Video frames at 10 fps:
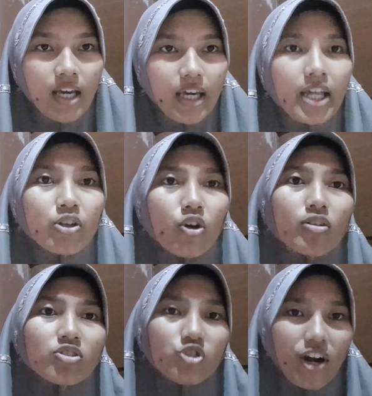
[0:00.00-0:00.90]
In
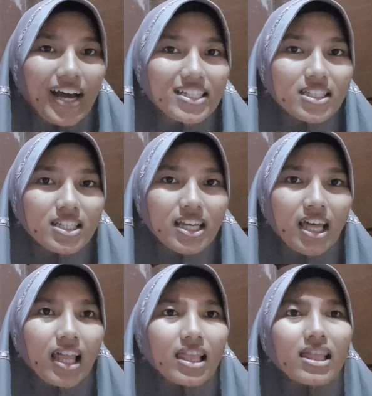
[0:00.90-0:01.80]
contrast,
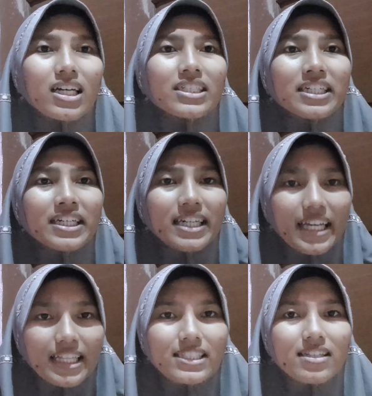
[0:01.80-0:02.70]
learning
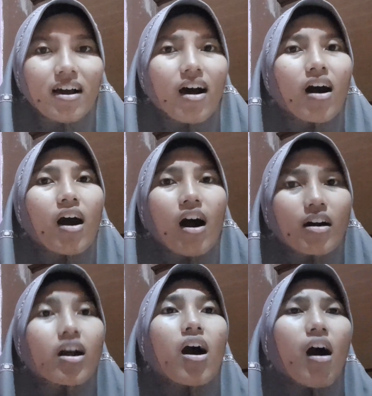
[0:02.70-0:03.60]
needs
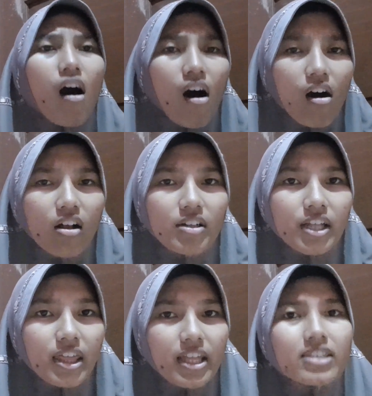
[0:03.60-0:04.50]
are all the
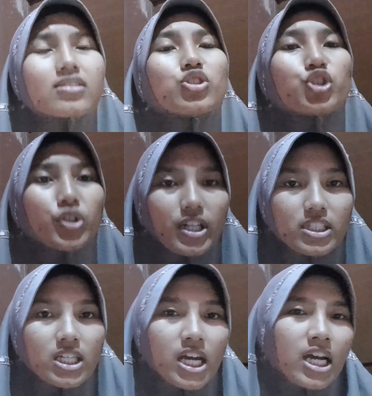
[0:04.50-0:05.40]
things
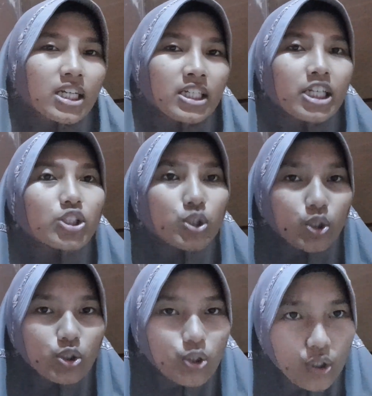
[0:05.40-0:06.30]
students need to
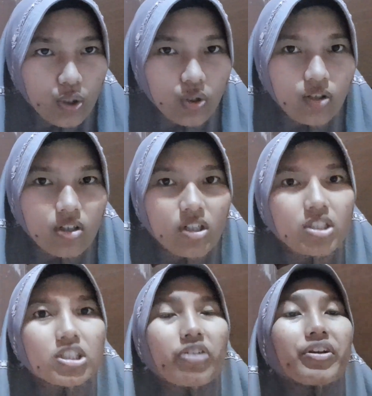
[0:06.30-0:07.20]
do
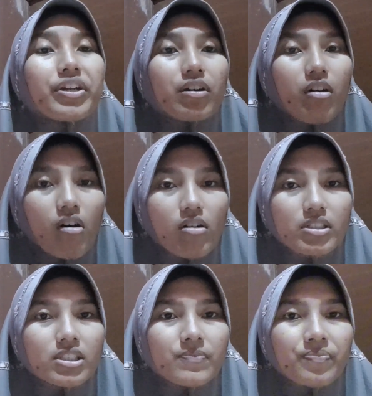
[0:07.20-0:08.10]
during the
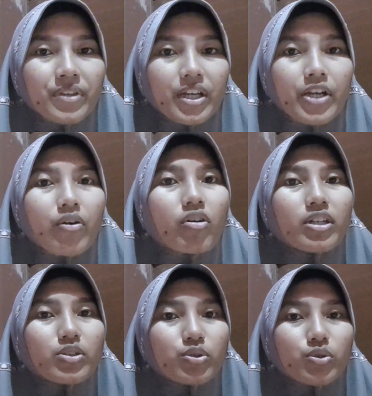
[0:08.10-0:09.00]
course in
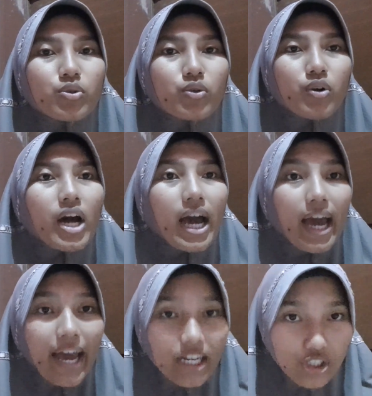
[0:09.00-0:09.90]
order to
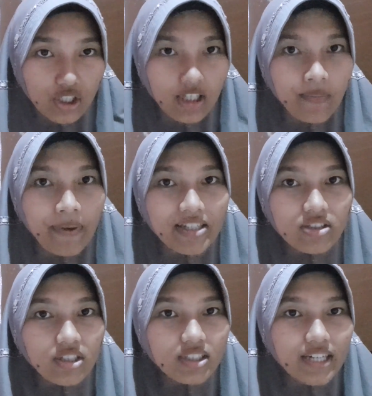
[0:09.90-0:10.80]
actually
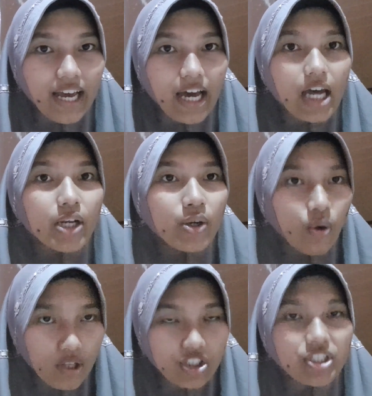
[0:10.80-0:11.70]
master their
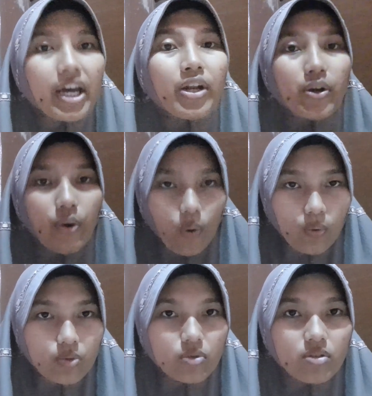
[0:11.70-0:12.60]
knowledge and
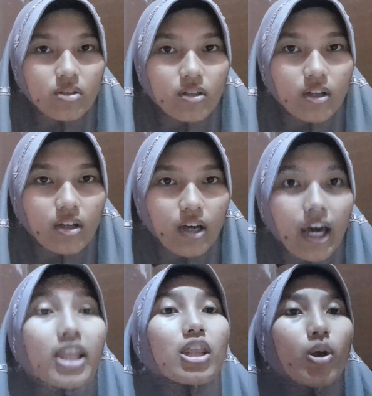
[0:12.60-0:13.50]
those
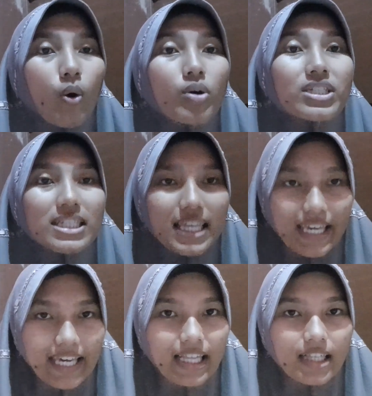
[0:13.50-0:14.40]

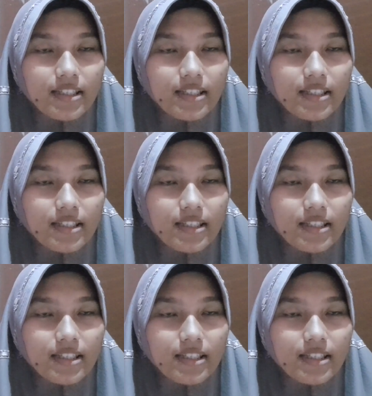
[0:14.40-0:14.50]
skills.